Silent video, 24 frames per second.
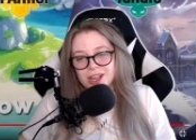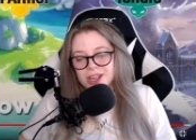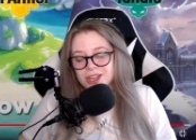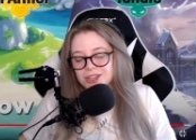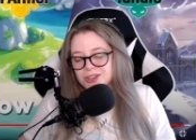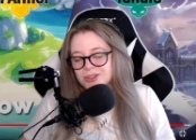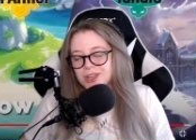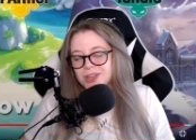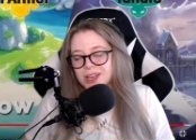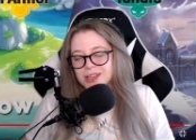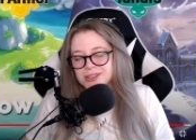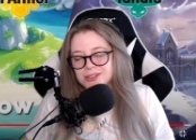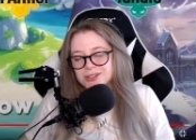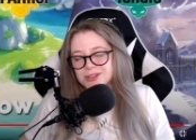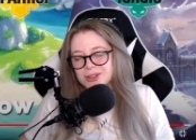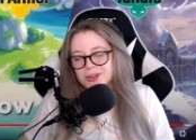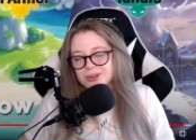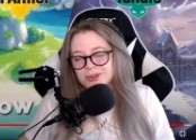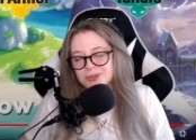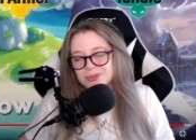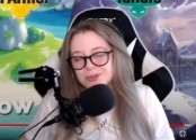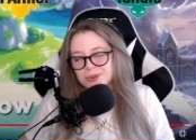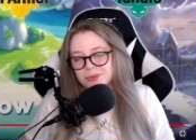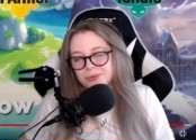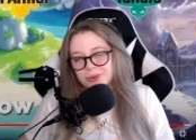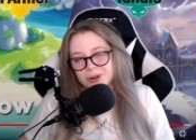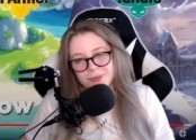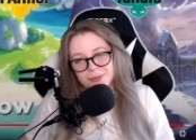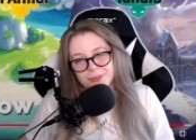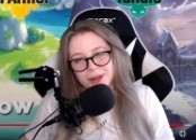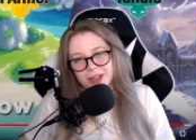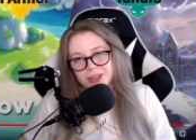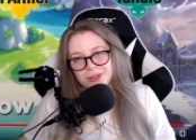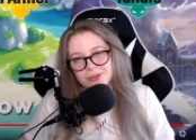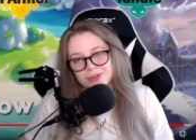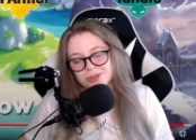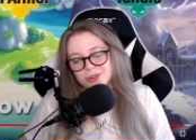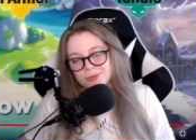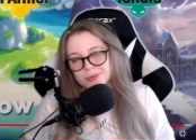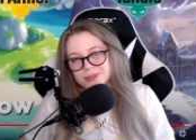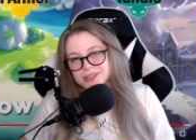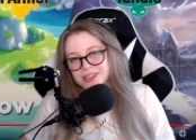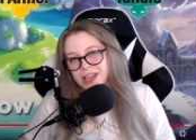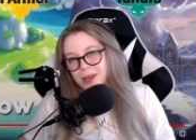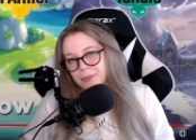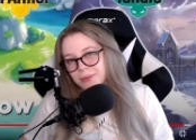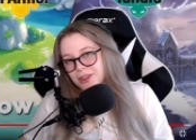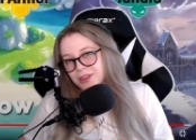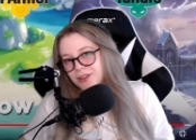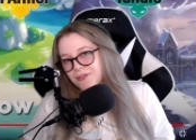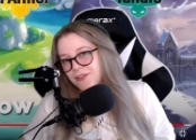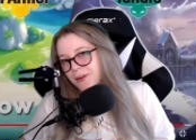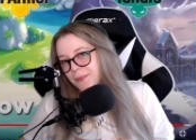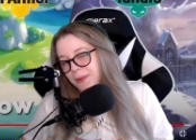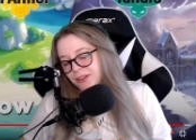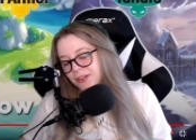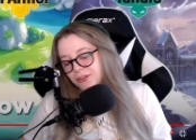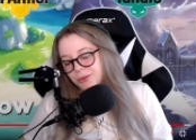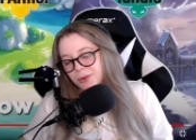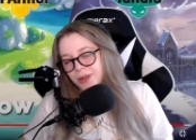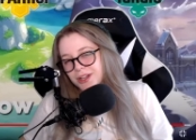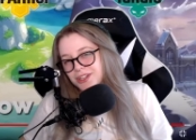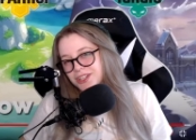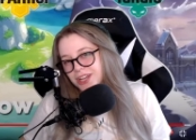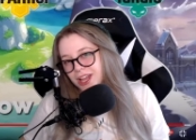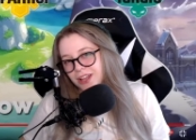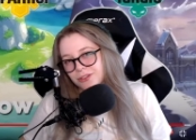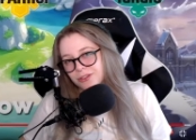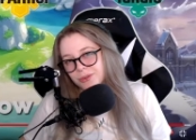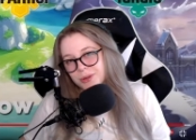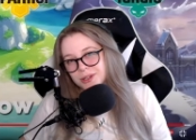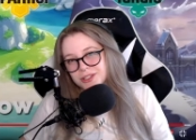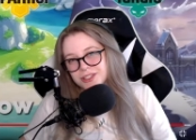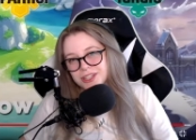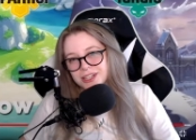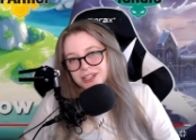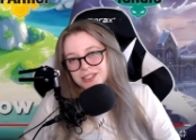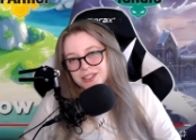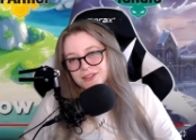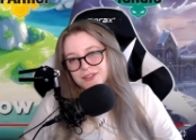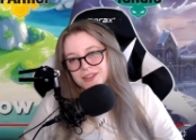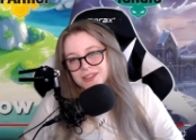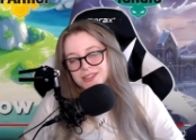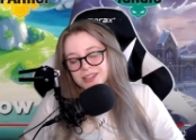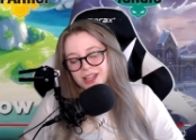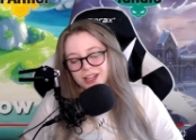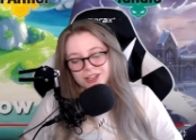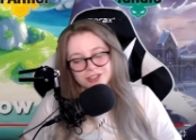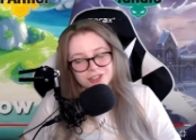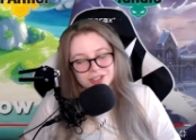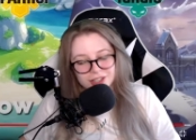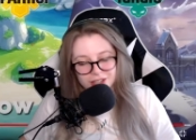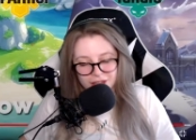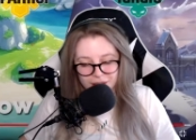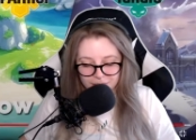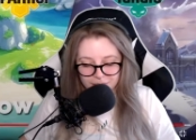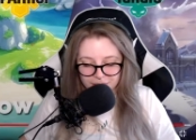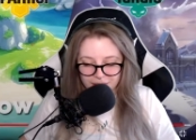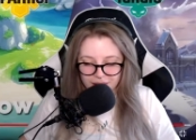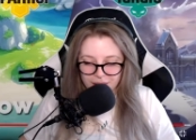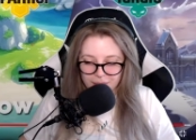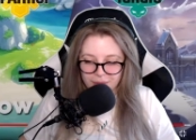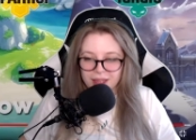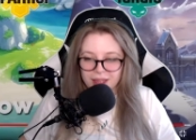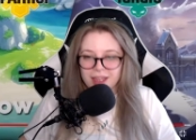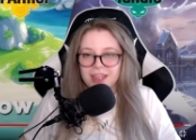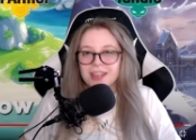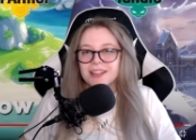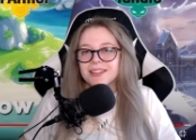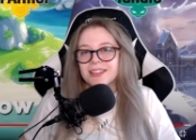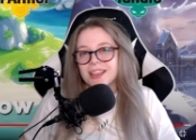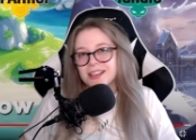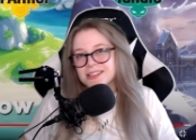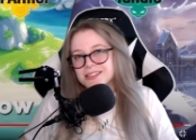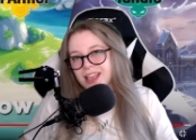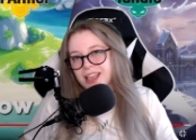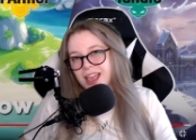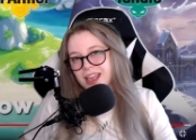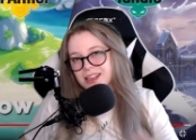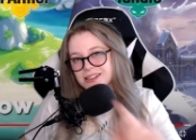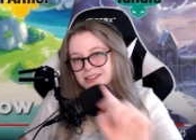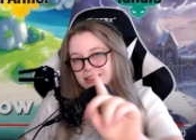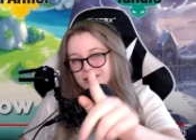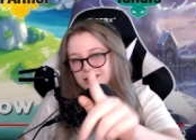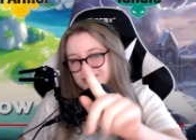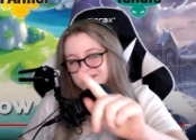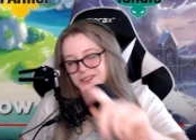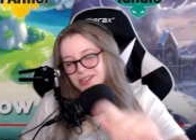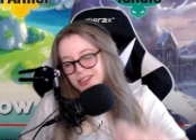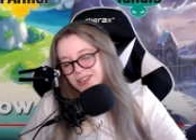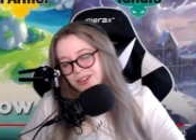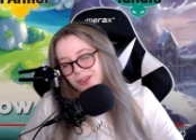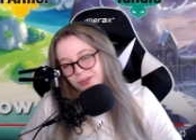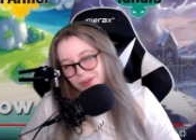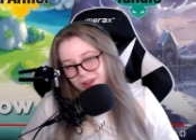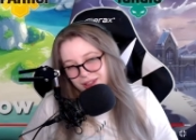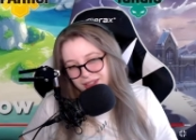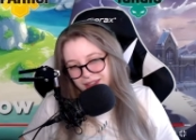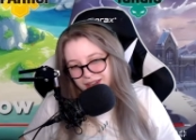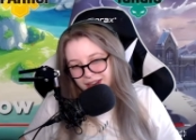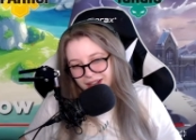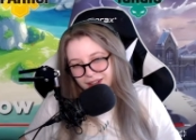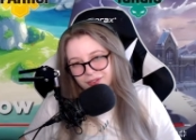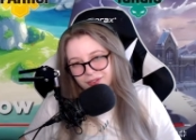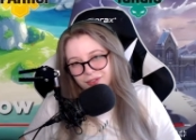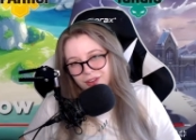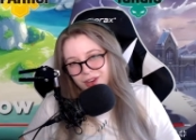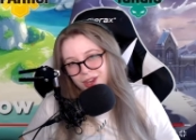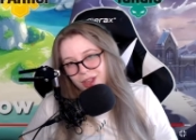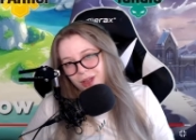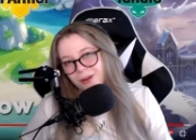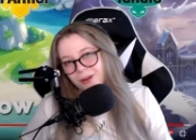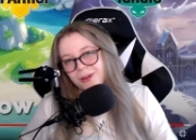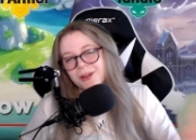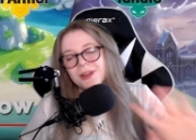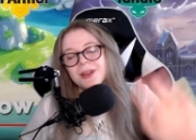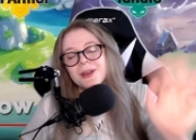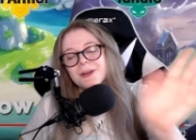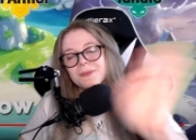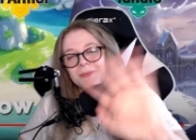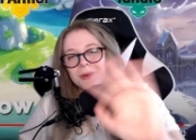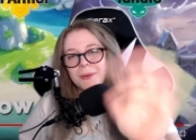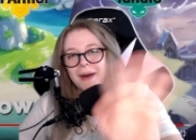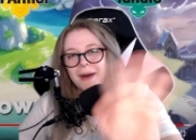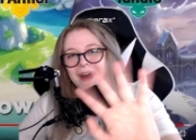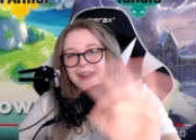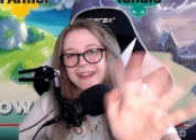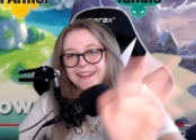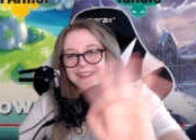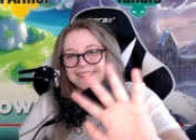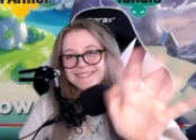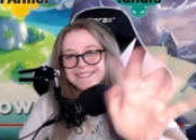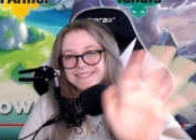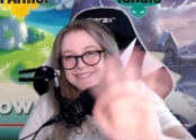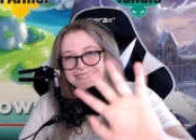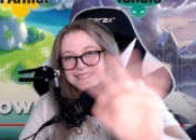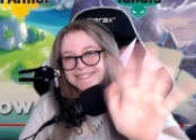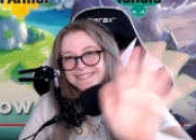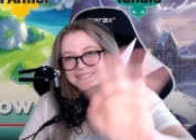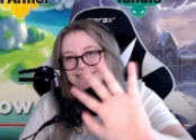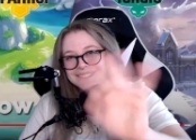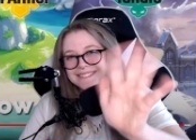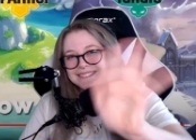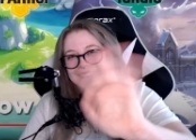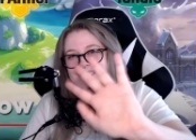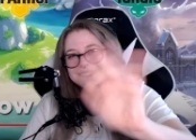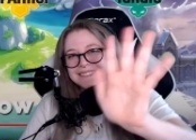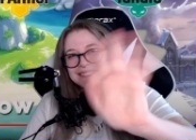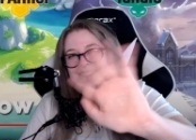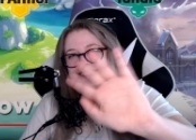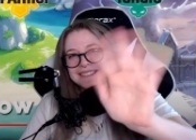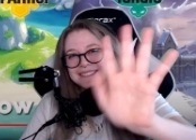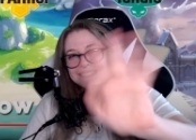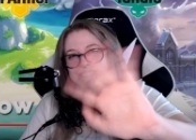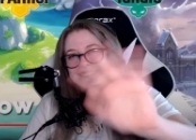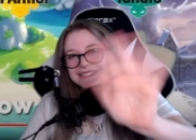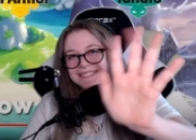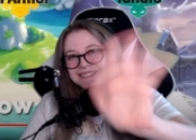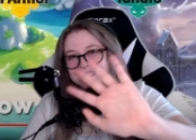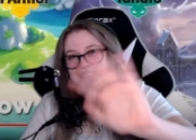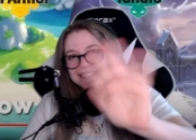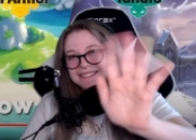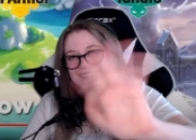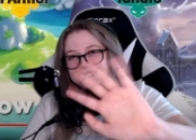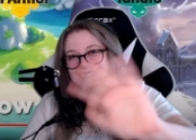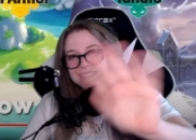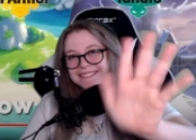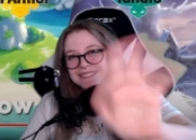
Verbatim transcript: You guys know where my YouTube is at, but you can find my Twitch at twitch.tv/thegamedame. Thanks, guys, and I'll see you in the next video. Bye-bye.